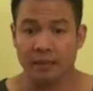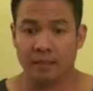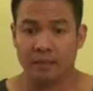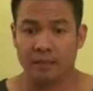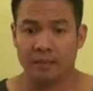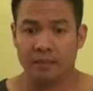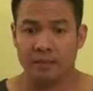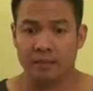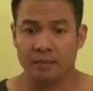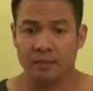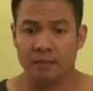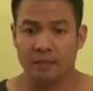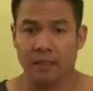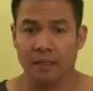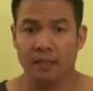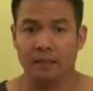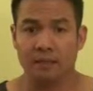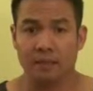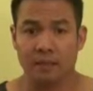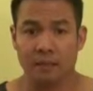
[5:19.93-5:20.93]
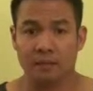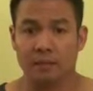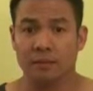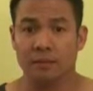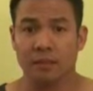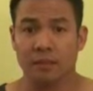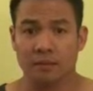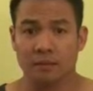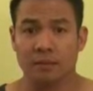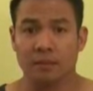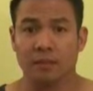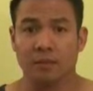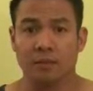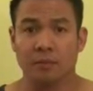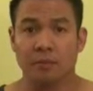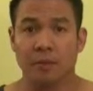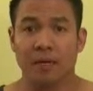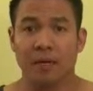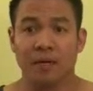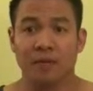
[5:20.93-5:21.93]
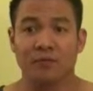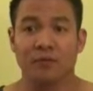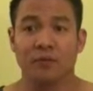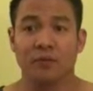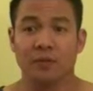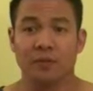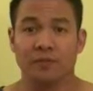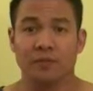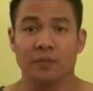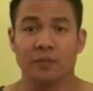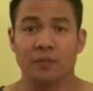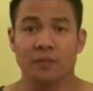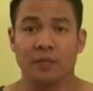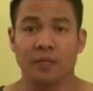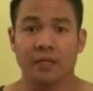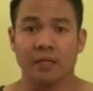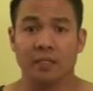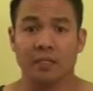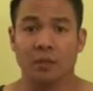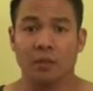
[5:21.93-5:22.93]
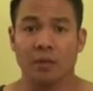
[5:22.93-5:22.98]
guess, yeah, that's about it for today.